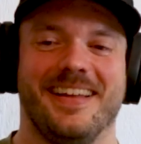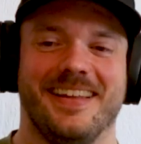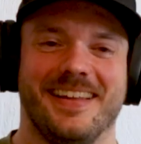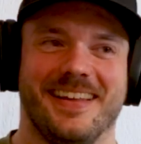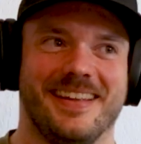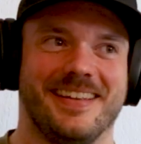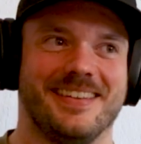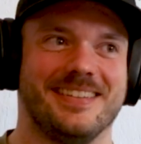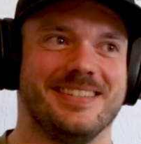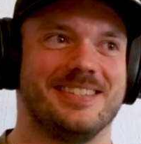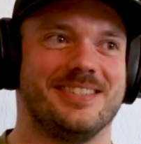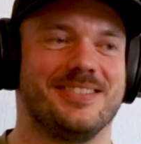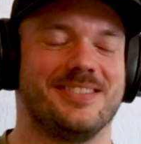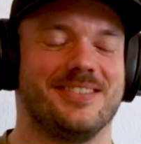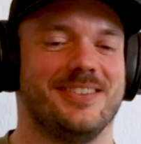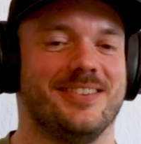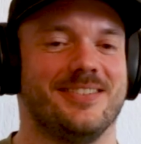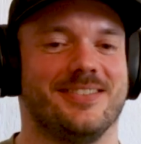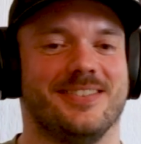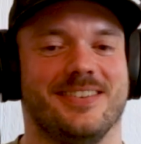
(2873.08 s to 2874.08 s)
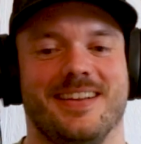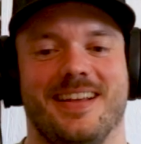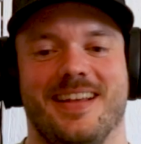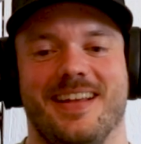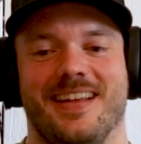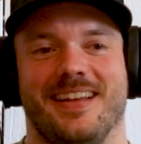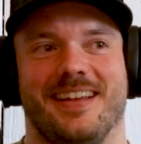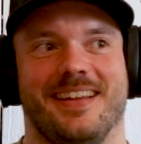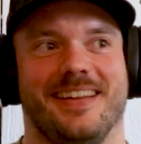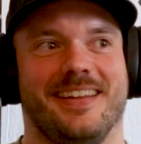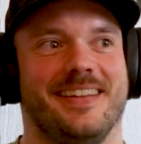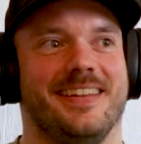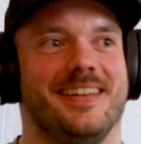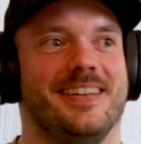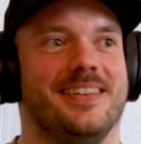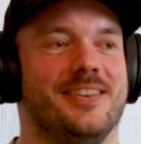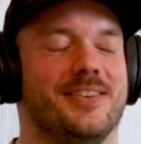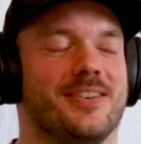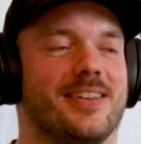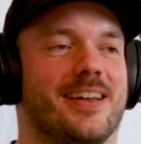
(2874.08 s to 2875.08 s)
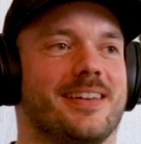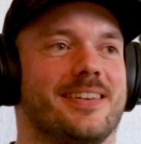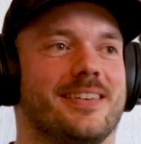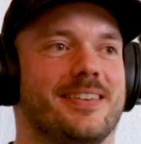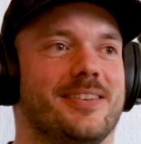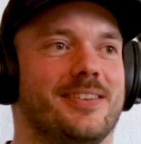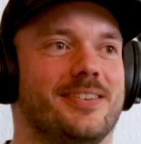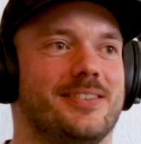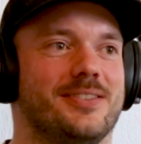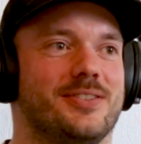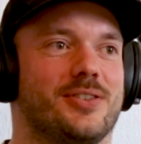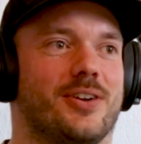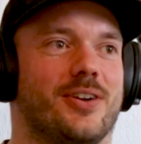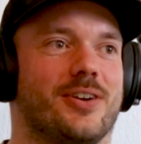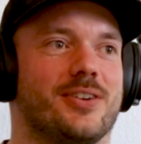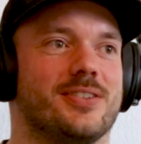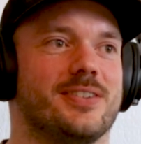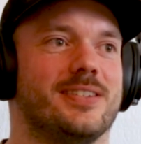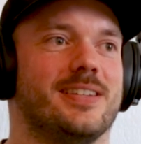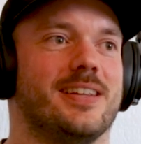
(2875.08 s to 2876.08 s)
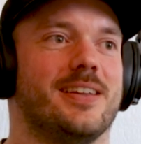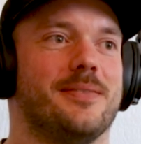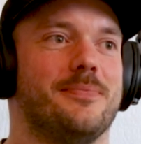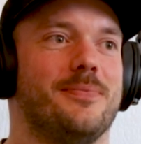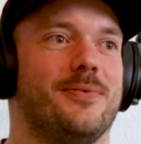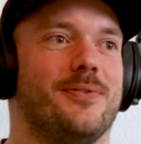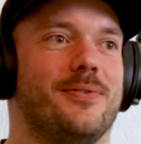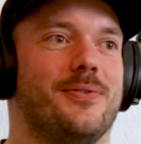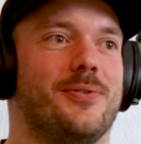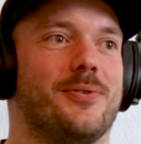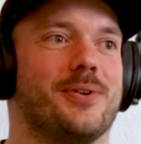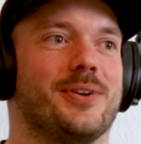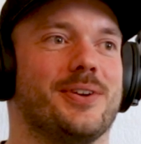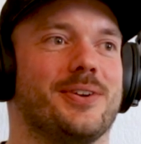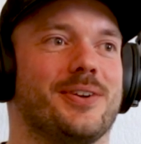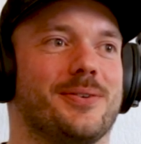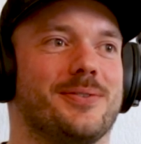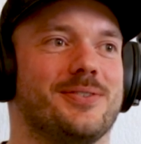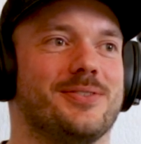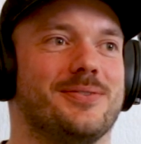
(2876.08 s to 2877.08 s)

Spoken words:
That is true. You charge a tip for your